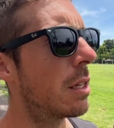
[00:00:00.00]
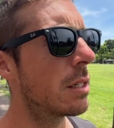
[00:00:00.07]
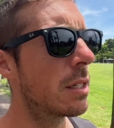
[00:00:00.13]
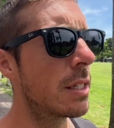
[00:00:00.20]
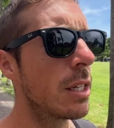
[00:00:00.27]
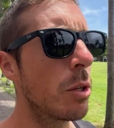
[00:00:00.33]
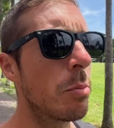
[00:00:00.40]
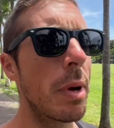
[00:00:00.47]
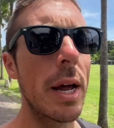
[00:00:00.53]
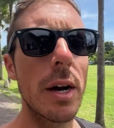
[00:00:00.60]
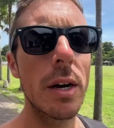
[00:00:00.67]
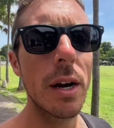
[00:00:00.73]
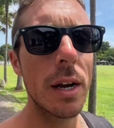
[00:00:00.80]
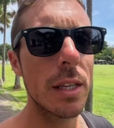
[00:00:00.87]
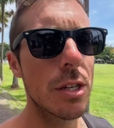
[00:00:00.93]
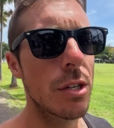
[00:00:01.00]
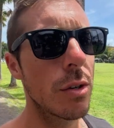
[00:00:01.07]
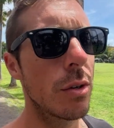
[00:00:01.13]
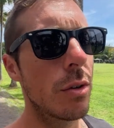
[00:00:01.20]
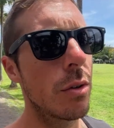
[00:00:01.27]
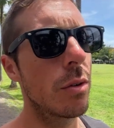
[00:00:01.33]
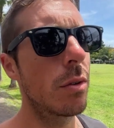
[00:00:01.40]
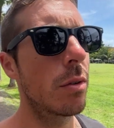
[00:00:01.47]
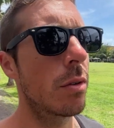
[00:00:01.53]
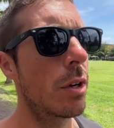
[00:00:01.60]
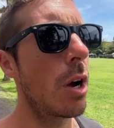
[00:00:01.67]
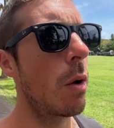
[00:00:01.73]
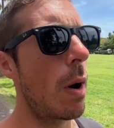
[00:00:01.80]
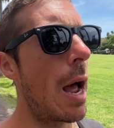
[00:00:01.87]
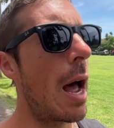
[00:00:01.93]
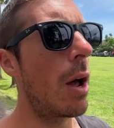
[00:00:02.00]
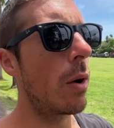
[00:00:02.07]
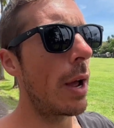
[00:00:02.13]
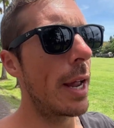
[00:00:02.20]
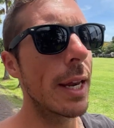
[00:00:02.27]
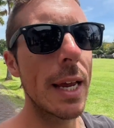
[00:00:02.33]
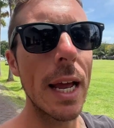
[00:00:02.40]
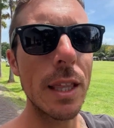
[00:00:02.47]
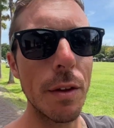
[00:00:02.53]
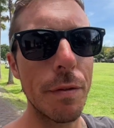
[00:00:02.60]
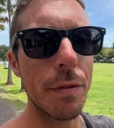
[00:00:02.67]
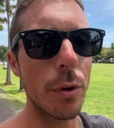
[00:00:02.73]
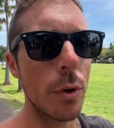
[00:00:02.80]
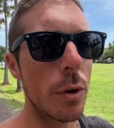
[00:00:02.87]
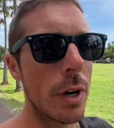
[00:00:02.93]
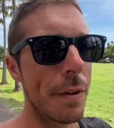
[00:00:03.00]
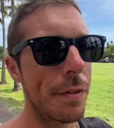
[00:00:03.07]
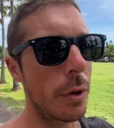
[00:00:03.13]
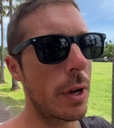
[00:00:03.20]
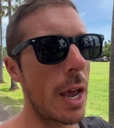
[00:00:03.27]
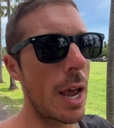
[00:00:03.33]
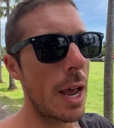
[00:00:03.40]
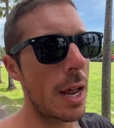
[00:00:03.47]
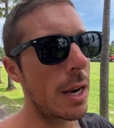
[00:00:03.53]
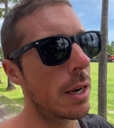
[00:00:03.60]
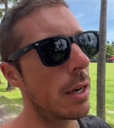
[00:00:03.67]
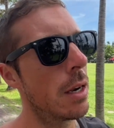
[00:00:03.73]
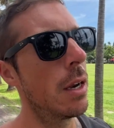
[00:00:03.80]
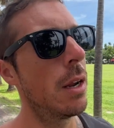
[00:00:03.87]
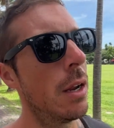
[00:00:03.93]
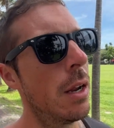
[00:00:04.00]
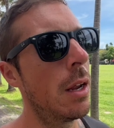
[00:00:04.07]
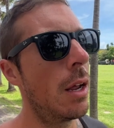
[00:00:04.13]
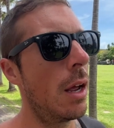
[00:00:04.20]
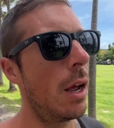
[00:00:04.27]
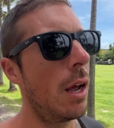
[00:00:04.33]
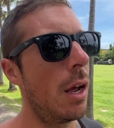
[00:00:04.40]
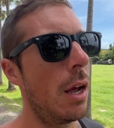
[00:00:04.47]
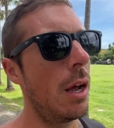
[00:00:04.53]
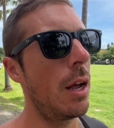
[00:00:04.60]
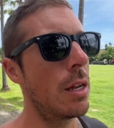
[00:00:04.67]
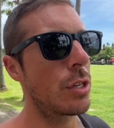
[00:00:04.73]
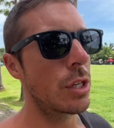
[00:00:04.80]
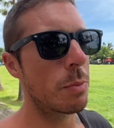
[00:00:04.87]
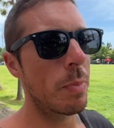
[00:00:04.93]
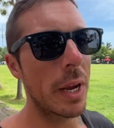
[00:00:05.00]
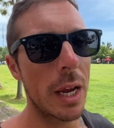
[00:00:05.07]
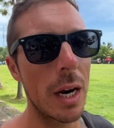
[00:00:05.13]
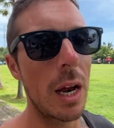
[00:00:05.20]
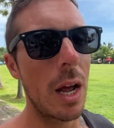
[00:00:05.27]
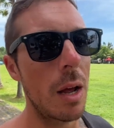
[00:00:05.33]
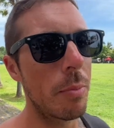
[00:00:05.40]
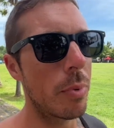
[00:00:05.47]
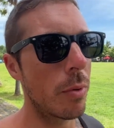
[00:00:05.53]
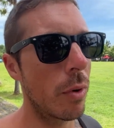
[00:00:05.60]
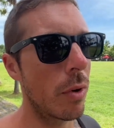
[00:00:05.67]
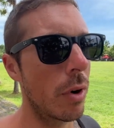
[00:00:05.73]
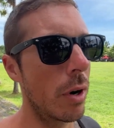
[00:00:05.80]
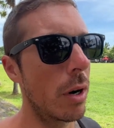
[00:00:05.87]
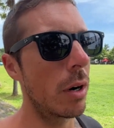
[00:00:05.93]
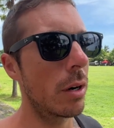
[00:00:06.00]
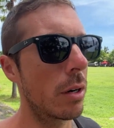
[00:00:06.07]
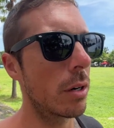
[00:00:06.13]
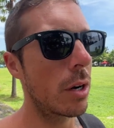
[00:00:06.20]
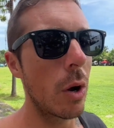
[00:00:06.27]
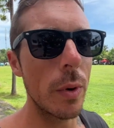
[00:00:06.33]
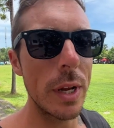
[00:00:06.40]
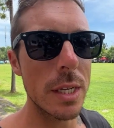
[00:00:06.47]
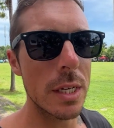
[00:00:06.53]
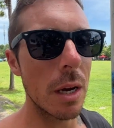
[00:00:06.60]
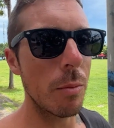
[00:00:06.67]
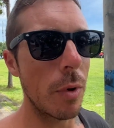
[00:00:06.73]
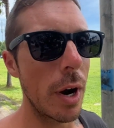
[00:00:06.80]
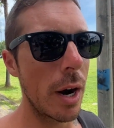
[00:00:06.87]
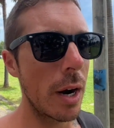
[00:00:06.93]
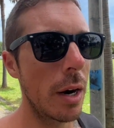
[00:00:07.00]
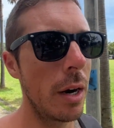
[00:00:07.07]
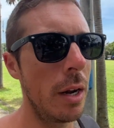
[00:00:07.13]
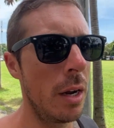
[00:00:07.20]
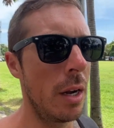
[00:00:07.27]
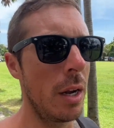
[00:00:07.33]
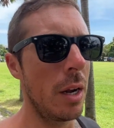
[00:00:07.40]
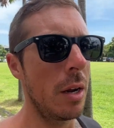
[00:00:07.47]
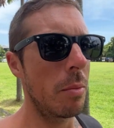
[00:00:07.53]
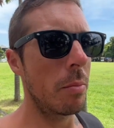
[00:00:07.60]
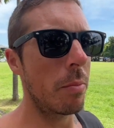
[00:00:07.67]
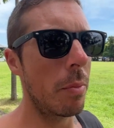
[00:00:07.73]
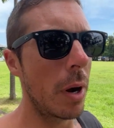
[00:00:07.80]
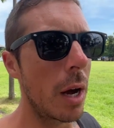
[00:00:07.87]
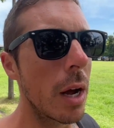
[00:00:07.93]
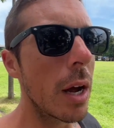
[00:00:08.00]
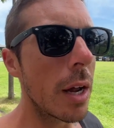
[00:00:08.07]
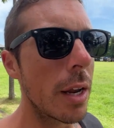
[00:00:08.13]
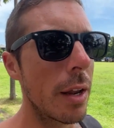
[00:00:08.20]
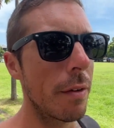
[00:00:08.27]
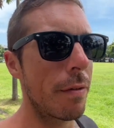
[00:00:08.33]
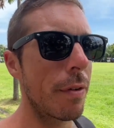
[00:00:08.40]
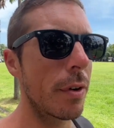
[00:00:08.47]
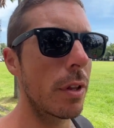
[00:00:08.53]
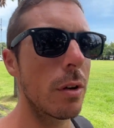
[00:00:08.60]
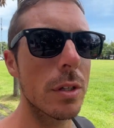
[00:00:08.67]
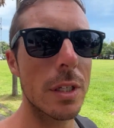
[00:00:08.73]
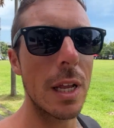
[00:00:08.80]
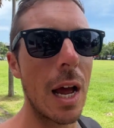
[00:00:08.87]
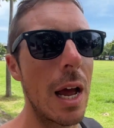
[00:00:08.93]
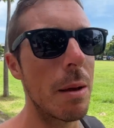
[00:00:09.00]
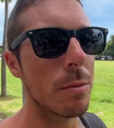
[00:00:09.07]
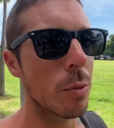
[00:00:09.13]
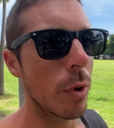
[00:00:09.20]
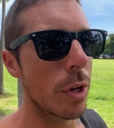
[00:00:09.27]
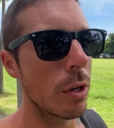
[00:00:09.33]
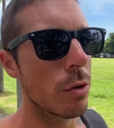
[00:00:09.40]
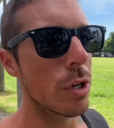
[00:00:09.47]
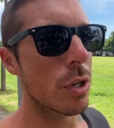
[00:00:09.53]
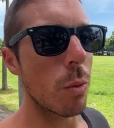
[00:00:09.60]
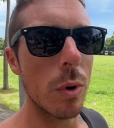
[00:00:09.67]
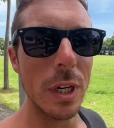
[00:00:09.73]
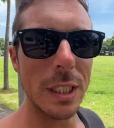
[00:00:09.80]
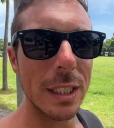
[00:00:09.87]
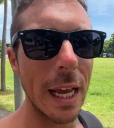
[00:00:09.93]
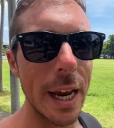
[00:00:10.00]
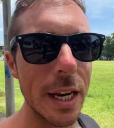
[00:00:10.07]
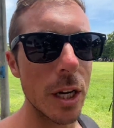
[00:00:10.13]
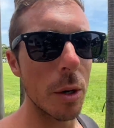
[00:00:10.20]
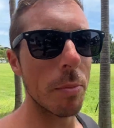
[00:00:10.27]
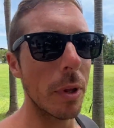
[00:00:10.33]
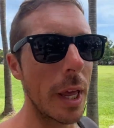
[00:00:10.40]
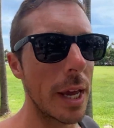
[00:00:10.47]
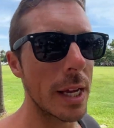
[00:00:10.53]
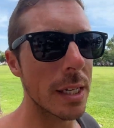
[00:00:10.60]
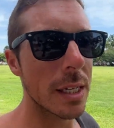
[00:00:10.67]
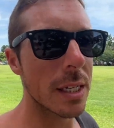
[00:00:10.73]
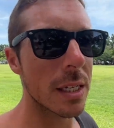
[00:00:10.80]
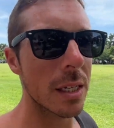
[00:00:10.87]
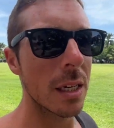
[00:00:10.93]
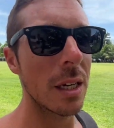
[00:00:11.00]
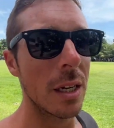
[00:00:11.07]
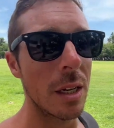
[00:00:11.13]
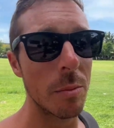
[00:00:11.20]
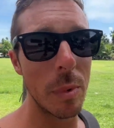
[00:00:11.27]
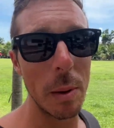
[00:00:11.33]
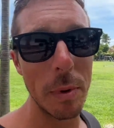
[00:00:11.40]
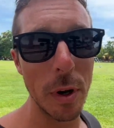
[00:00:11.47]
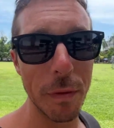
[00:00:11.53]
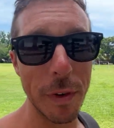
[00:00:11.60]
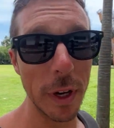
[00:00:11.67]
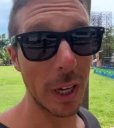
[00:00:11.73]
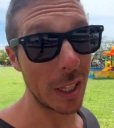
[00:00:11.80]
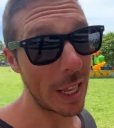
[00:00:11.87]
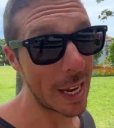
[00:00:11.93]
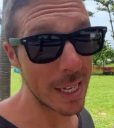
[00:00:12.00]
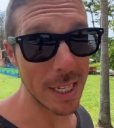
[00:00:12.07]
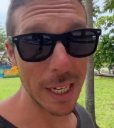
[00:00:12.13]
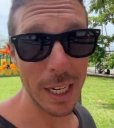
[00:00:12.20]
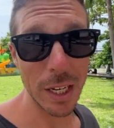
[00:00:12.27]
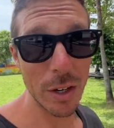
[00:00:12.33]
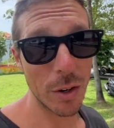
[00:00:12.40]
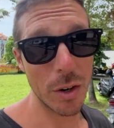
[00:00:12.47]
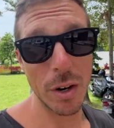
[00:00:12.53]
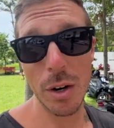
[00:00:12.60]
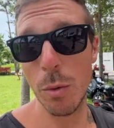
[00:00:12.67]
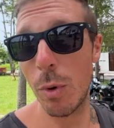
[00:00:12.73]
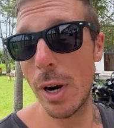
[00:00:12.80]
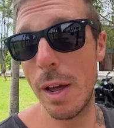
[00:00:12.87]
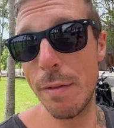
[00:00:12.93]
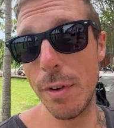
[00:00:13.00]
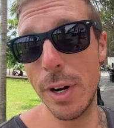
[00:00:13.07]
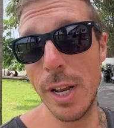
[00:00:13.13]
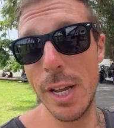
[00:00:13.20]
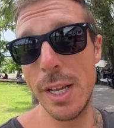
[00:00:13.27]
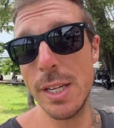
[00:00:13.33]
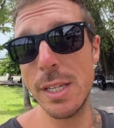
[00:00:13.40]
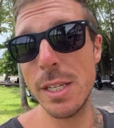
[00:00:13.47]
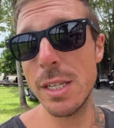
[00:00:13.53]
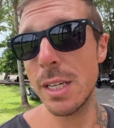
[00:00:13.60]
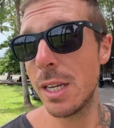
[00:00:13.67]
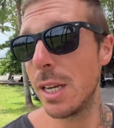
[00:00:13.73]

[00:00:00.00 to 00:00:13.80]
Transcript: Still better to go out and get the food if you can, and just pick it up or go eat somewhere. But for those times where you just want to stay in your place, maybe you're feeling lazy or whatever it is,